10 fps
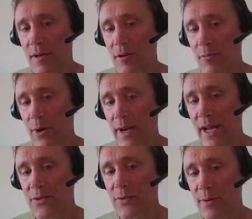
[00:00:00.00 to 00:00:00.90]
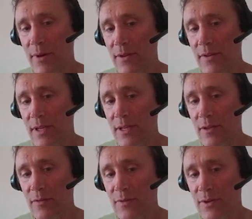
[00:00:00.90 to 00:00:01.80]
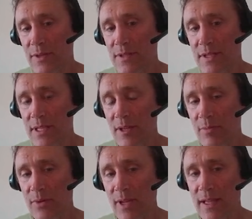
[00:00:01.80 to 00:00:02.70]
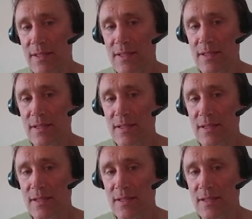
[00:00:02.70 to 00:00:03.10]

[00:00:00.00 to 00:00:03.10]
more naturally rather than heel first until he plants.